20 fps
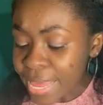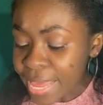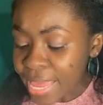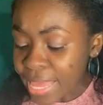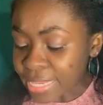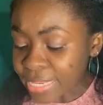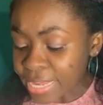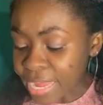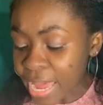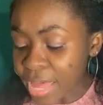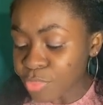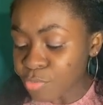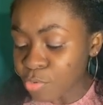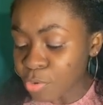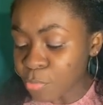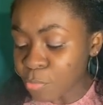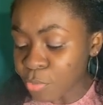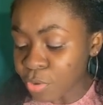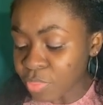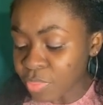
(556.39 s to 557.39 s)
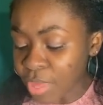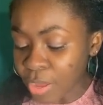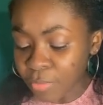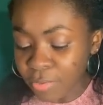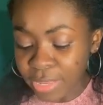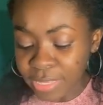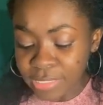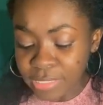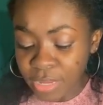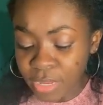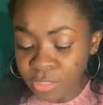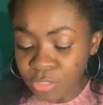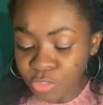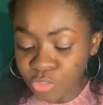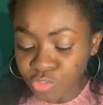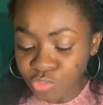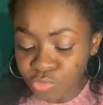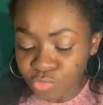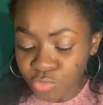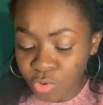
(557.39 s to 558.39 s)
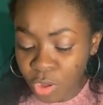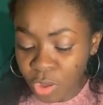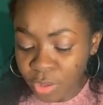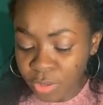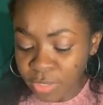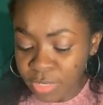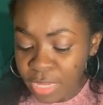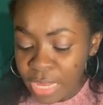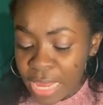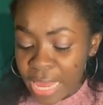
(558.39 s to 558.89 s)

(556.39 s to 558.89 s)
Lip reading: and gathering where thou hast not strawed.